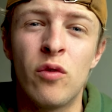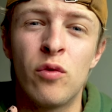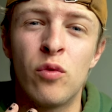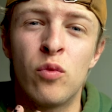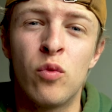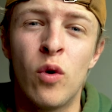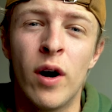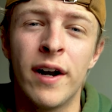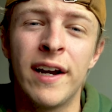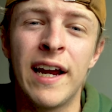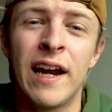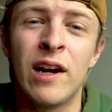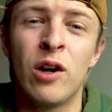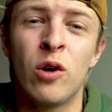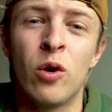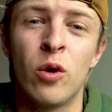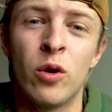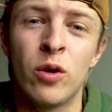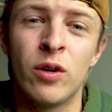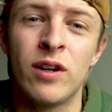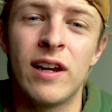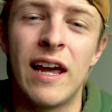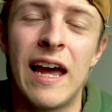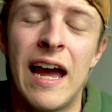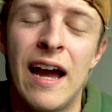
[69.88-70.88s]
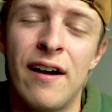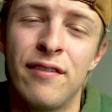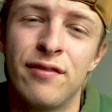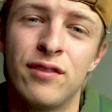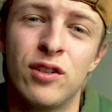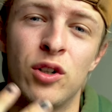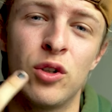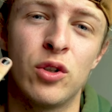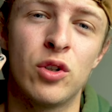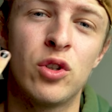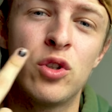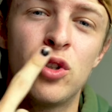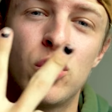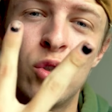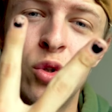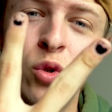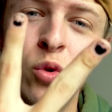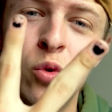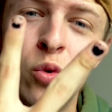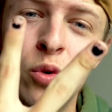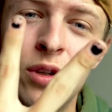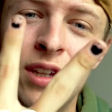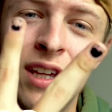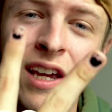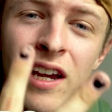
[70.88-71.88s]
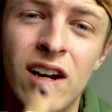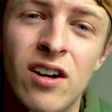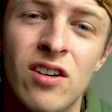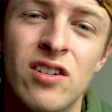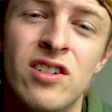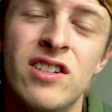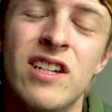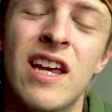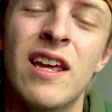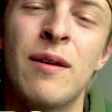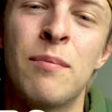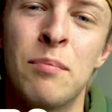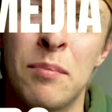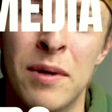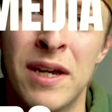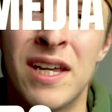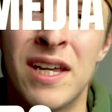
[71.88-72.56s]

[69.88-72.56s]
of what I learned after 2 years in